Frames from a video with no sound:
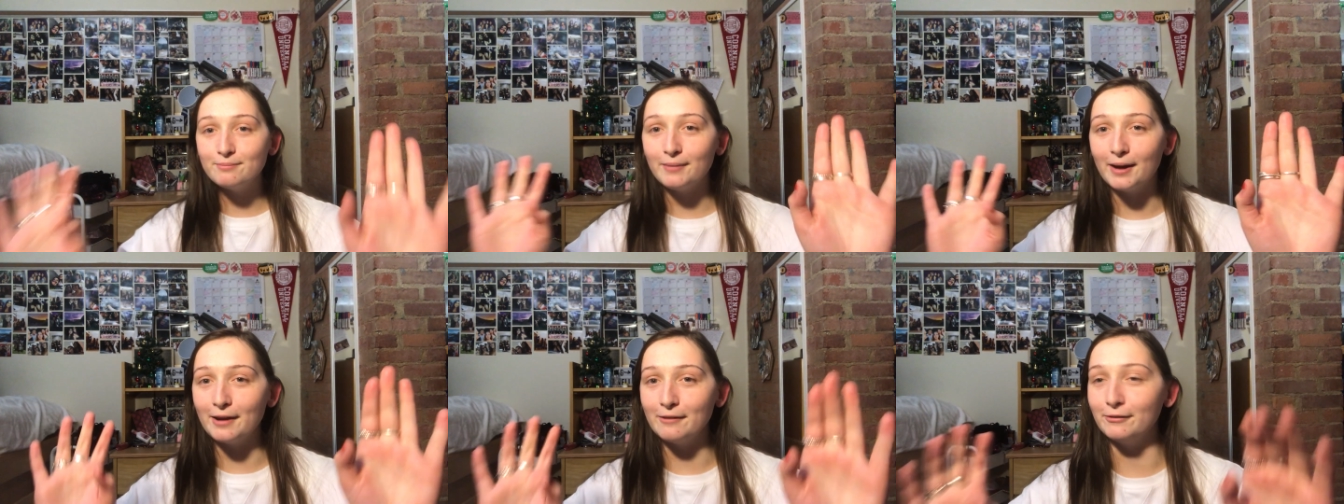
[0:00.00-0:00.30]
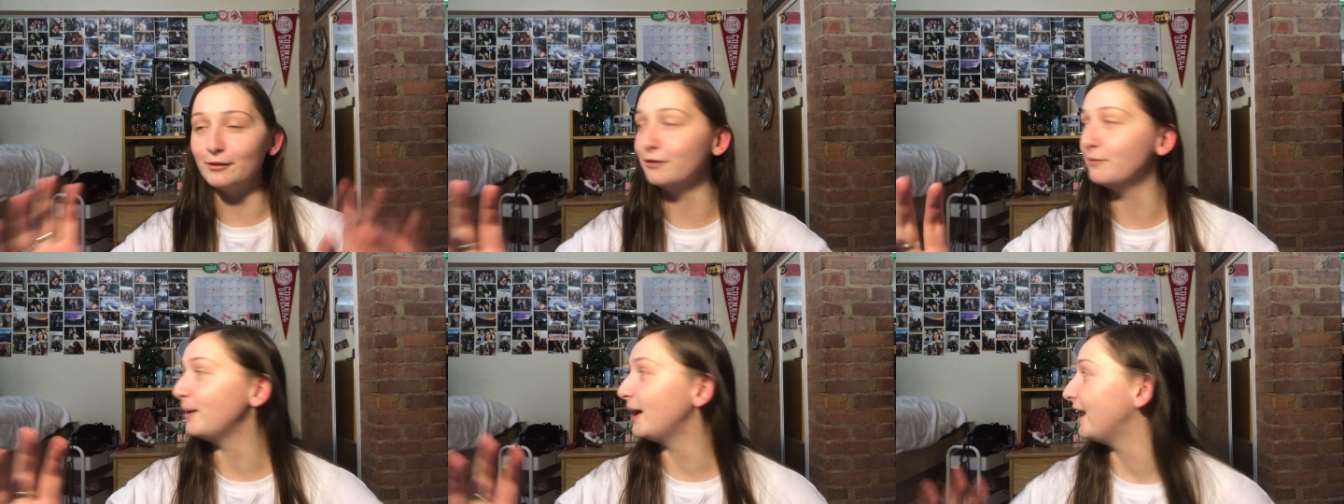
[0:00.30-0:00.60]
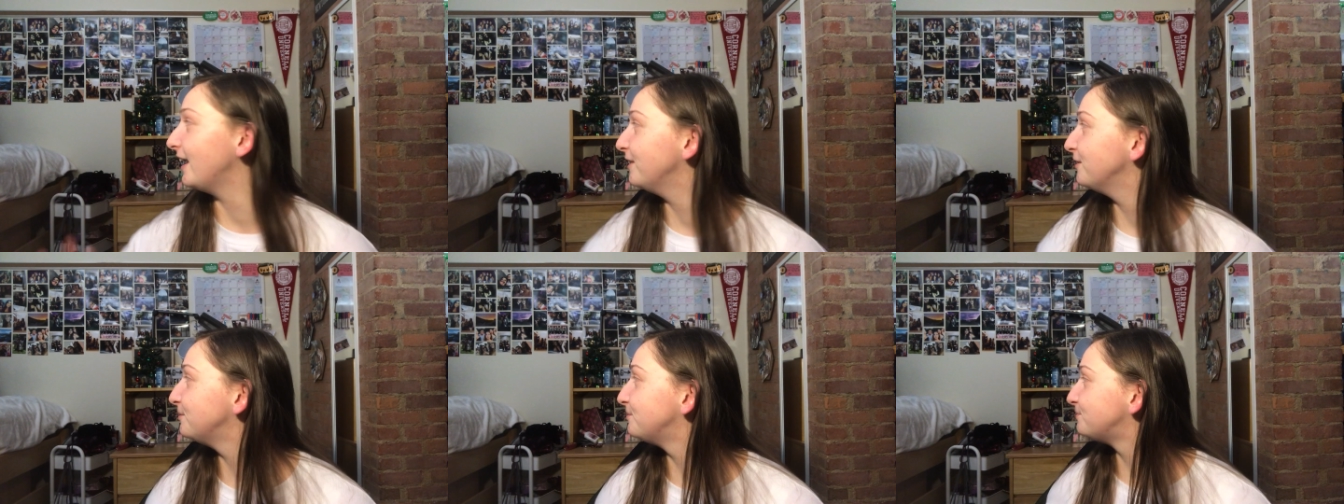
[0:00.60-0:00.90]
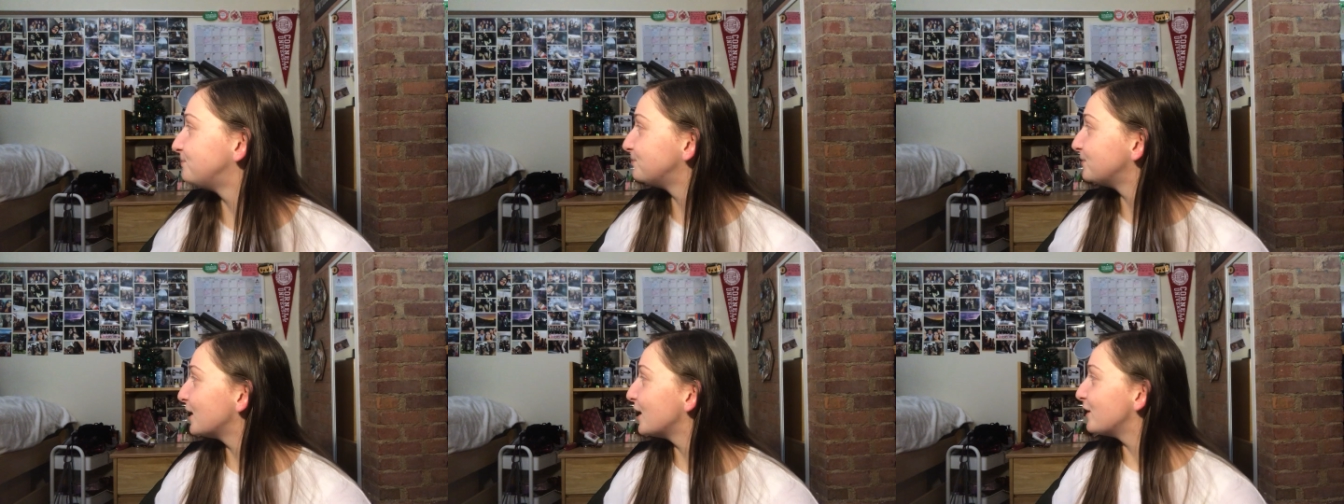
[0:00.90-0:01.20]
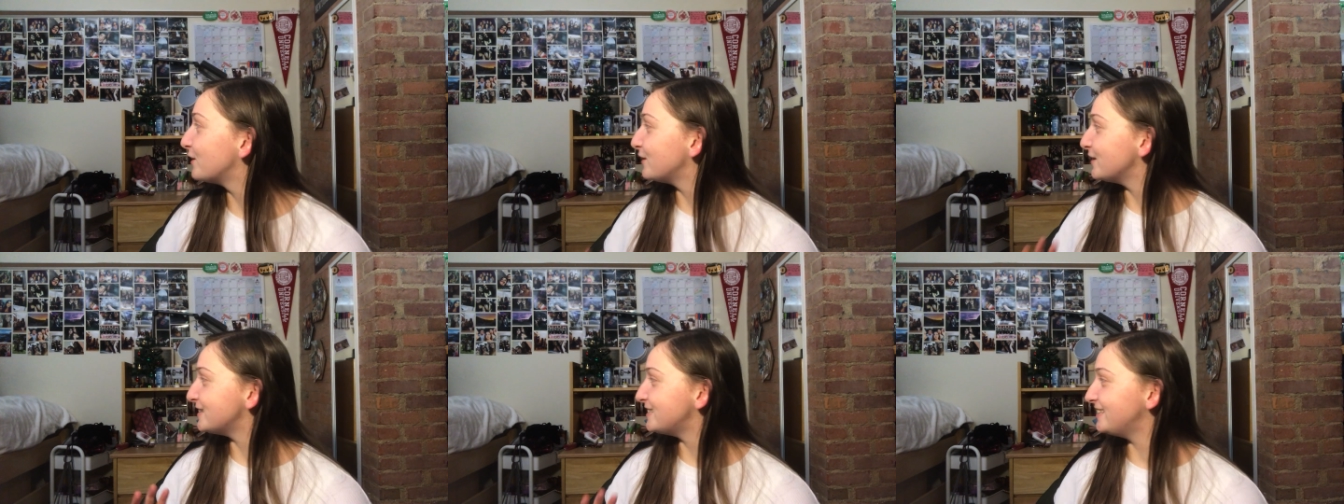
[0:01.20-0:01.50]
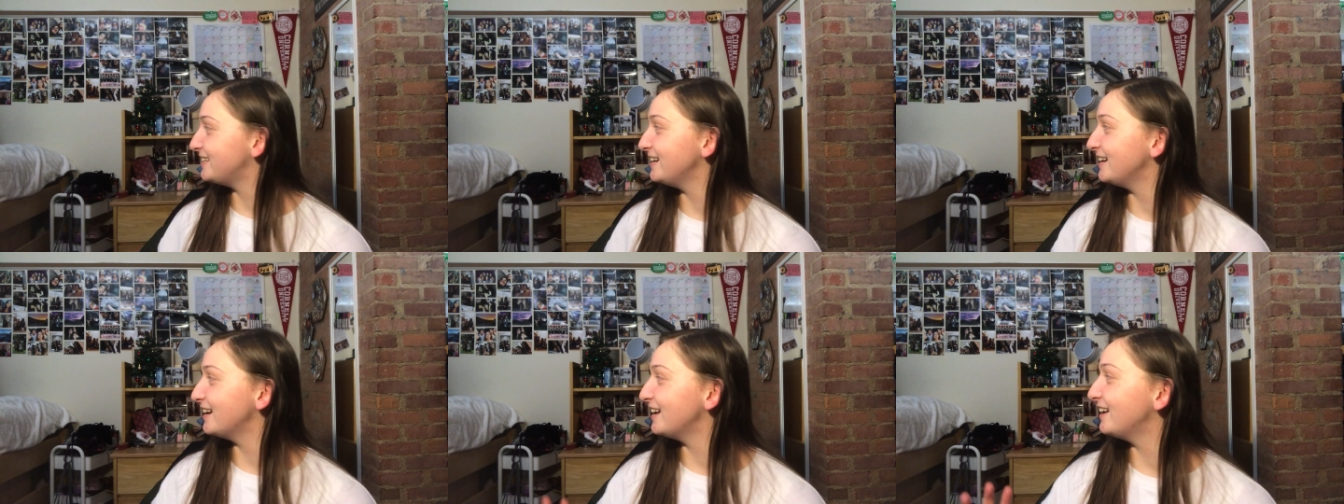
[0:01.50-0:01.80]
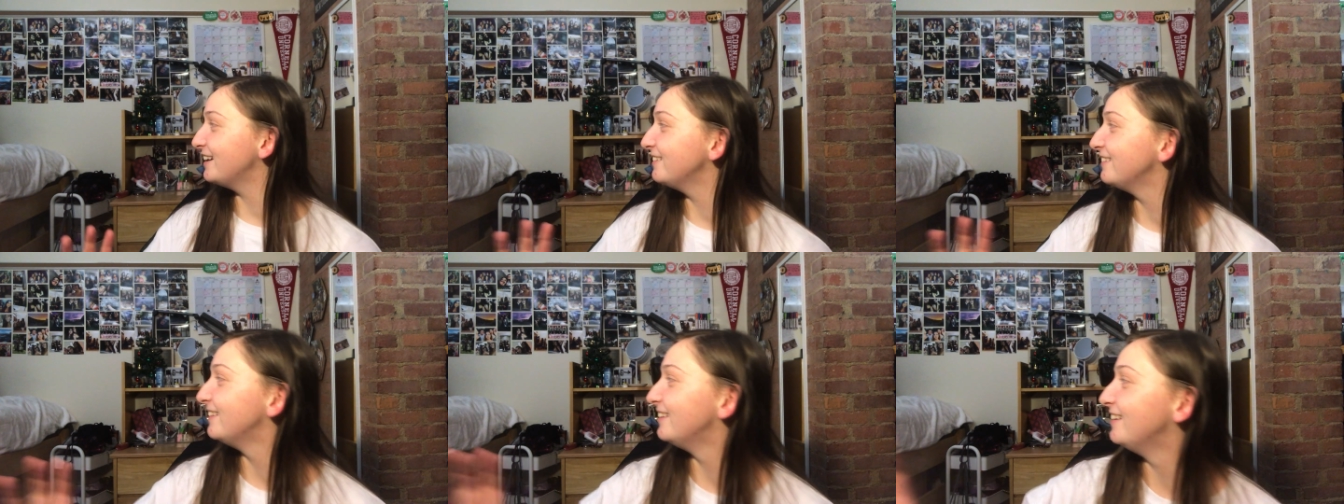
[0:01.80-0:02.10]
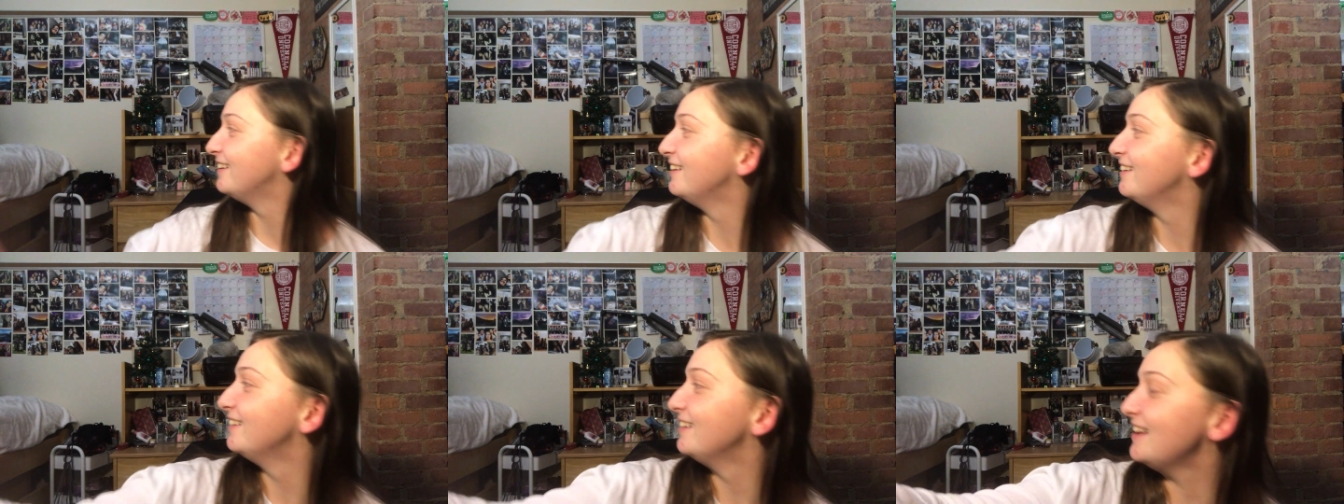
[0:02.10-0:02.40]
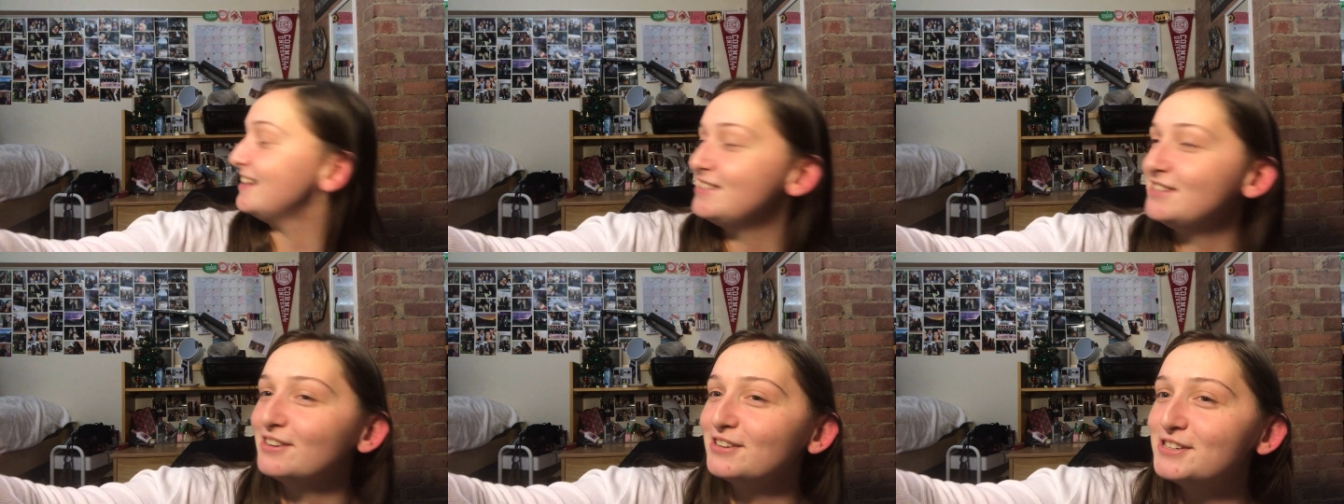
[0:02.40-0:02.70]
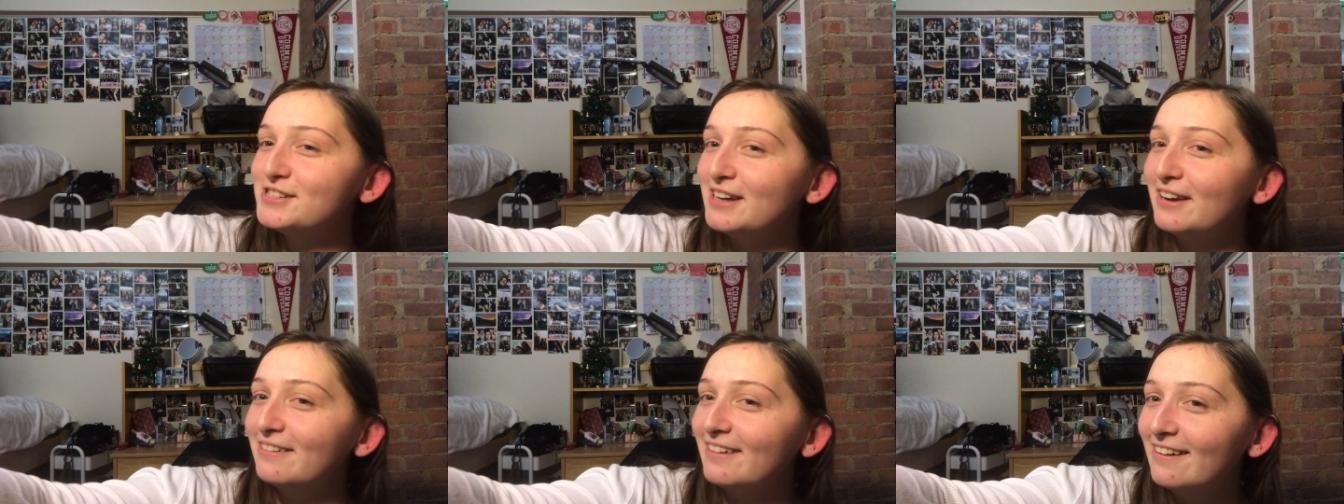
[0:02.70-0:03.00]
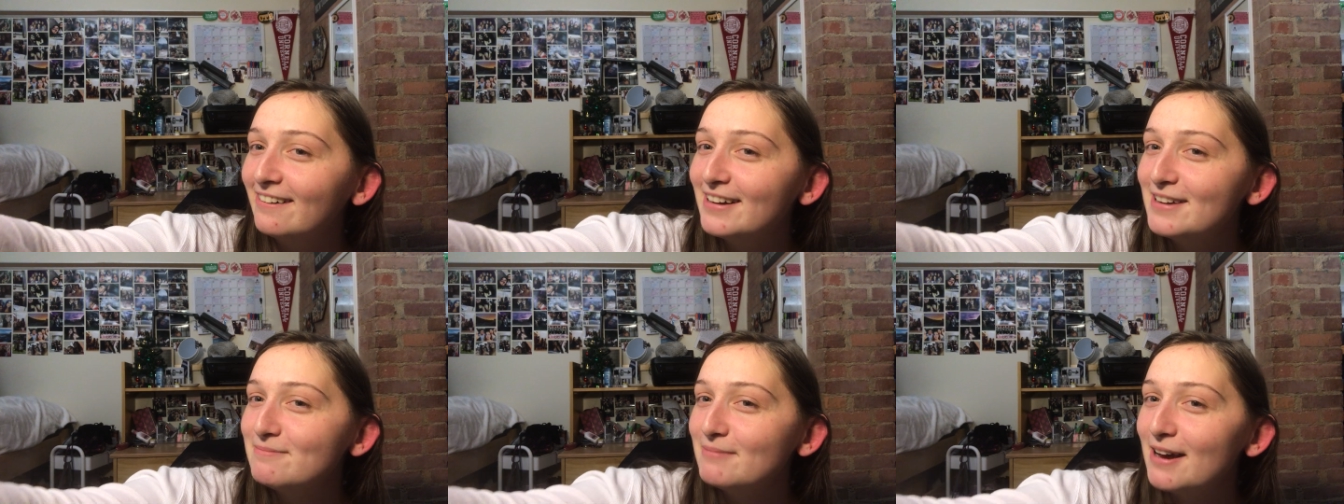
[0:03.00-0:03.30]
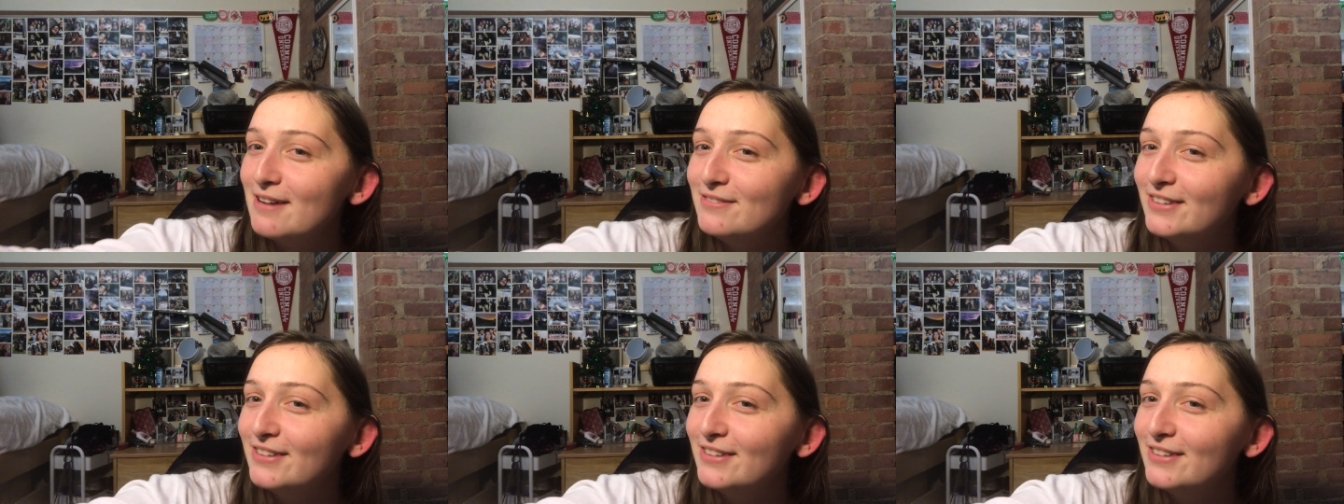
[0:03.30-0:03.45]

My roommate, Christina, it's your shout out in my